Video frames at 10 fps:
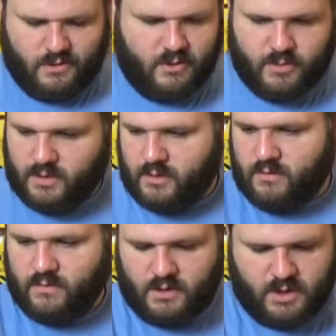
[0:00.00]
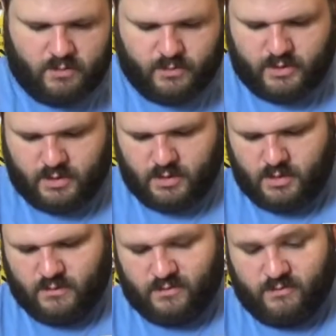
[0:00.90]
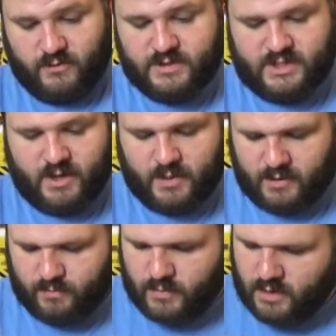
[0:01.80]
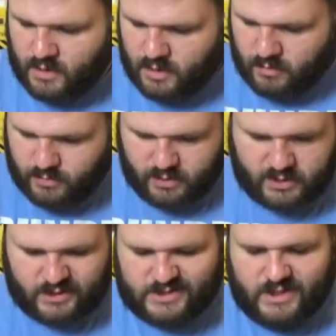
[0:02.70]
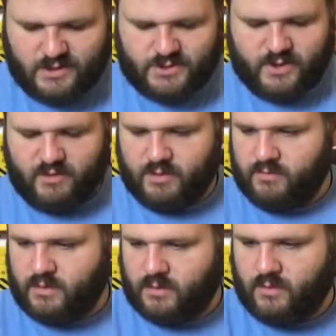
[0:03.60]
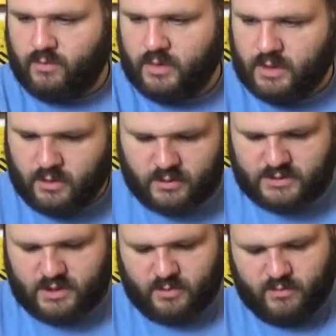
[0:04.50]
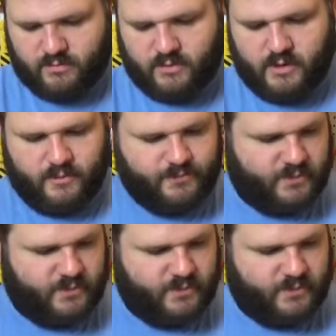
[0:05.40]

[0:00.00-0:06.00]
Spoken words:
Open this up. This is the first time I'm pulling this out, so I haven't even really looked at it before.